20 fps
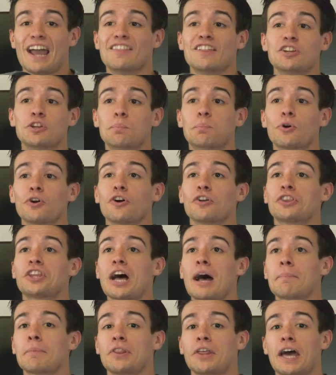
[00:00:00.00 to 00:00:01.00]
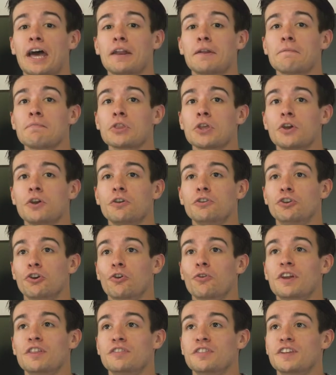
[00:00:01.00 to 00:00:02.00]
And then you put on top of that,
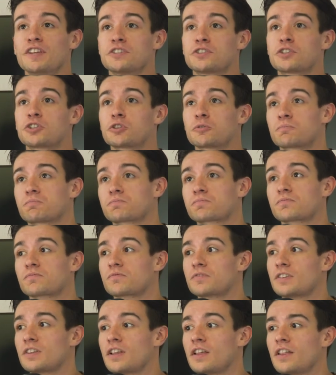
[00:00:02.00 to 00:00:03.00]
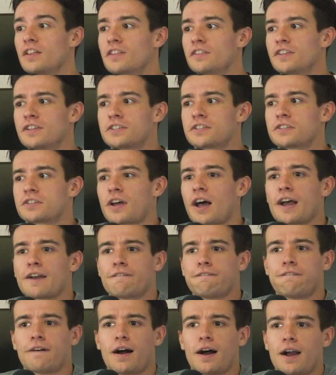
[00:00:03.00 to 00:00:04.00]
you're in this this
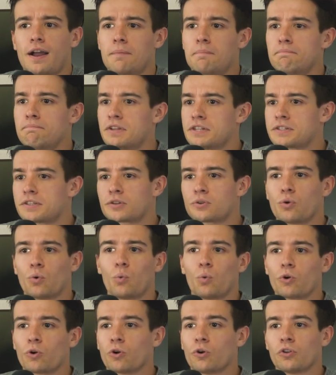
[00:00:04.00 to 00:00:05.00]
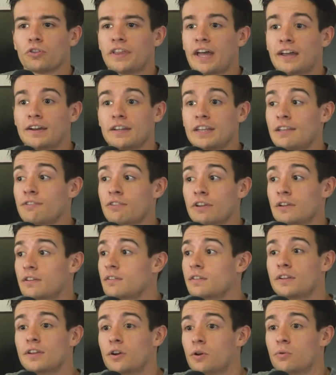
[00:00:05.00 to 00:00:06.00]
sci-fi mystical world that
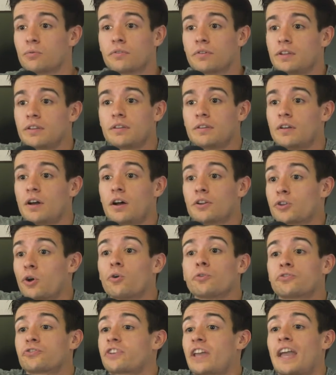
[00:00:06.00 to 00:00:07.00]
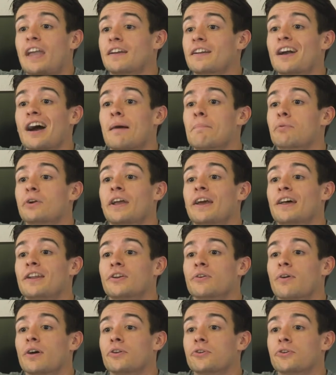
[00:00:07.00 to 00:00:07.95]
even you know adults can't comprehend or